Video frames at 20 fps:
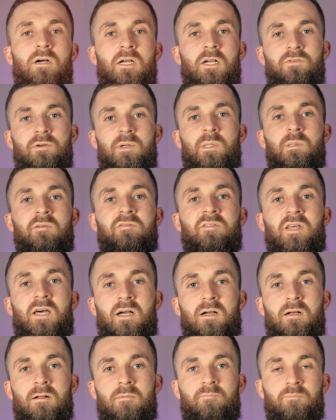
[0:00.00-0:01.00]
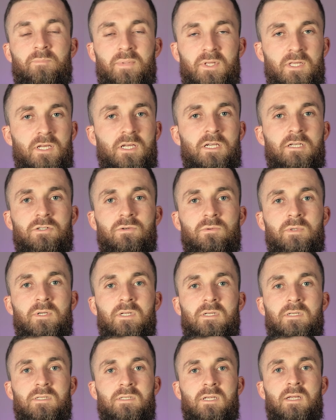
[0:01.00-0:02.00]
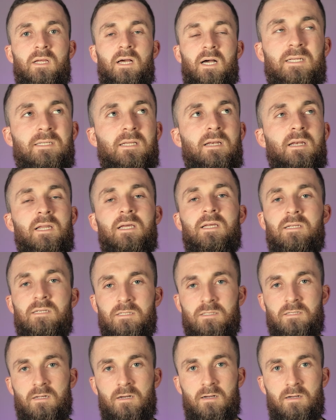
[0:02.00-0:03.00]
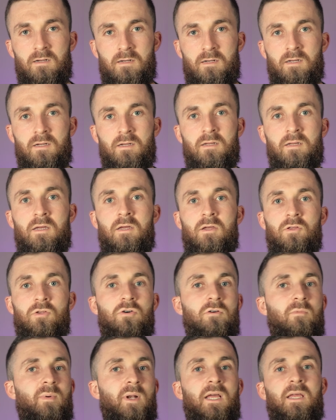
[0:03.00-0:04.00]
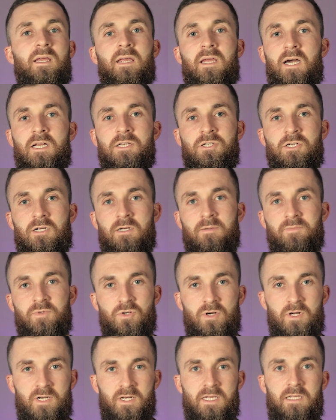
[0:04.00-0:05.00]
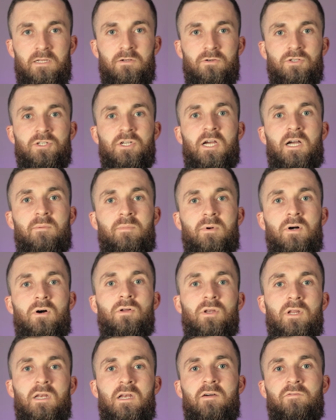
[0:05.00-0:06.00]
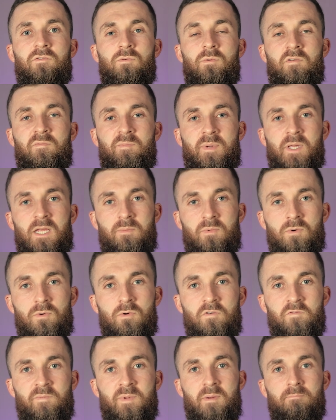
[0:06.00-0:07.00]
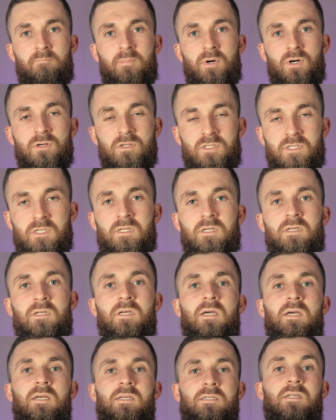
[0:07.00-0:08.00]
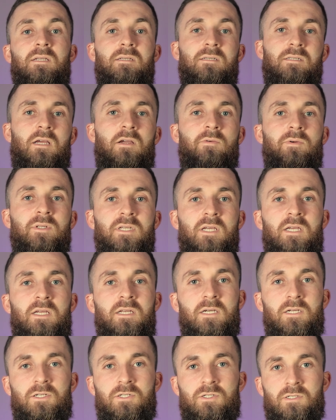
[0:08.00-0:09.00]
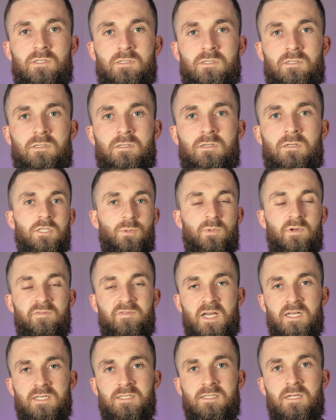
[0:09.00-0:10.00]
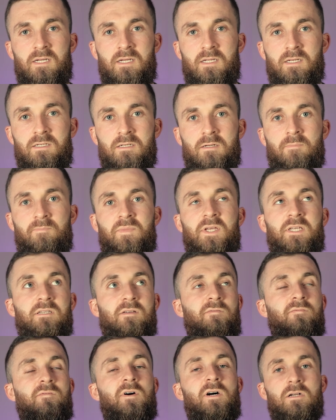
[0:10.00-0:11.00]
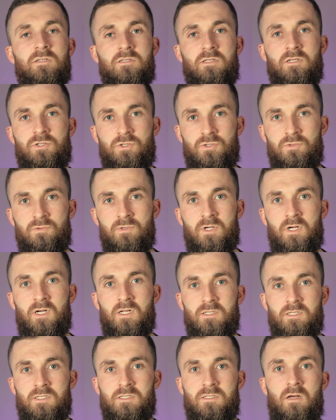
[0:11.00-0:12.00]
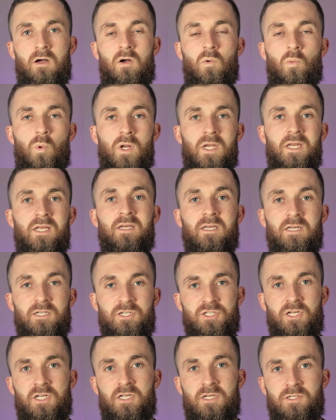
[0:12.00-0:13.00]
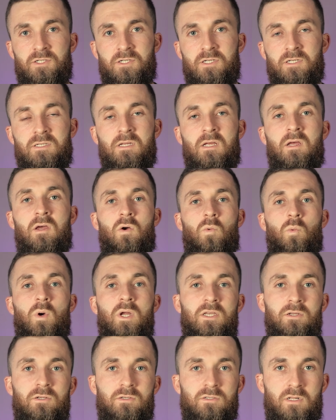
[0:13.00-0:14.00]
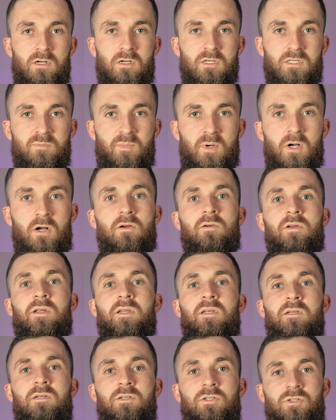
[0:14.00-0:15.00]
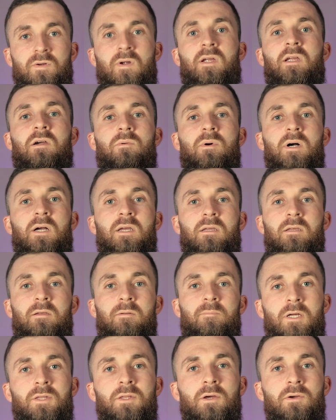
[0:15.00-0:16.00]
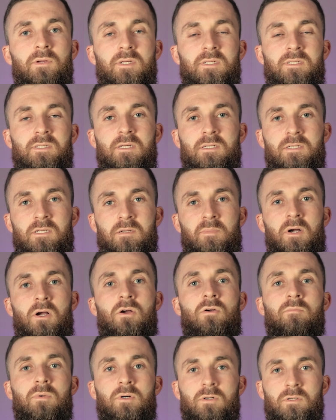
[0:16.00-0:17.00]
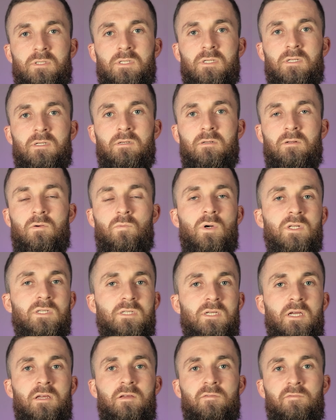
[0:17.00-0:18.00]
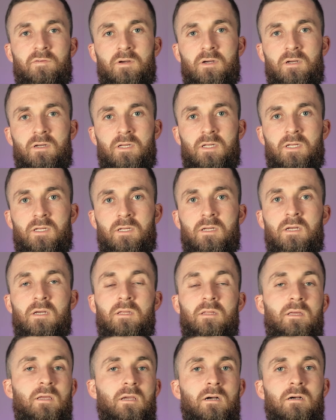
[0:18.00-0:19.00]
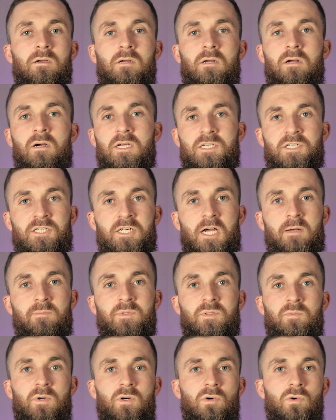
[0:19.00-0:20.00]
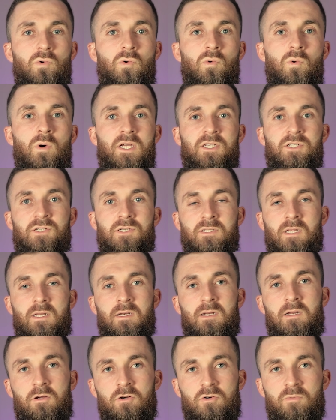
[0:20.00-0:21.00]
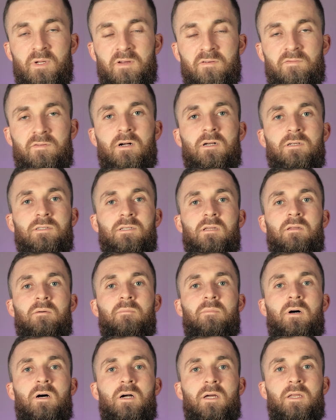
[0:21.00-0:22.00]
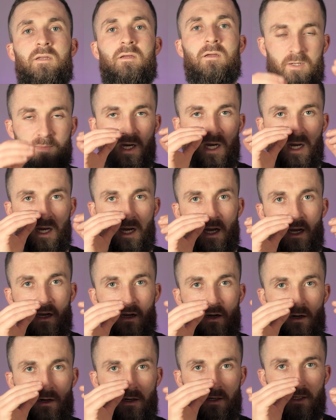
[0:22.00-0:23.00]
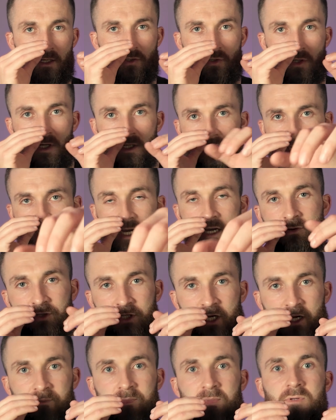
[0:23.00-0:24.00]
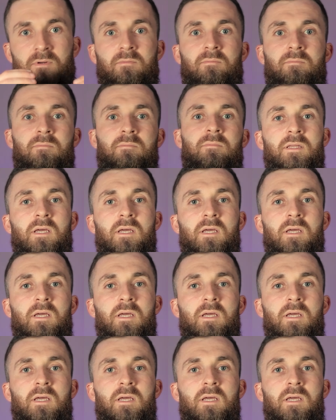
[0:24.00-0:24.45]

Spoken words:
I agree with that. But the issue is, as a late starter, you're playing catch up trying to get your jab on a level with people who have been boxing since they were teenagers. So with that said, there's a faster shortcut to start winning exchanges when you start sparring straight away. I noticed this in my own boxing. Once I hit 30, the younger guys' jabs were always just a little bit faster than mine, no matter how hard I tried to out-jab them.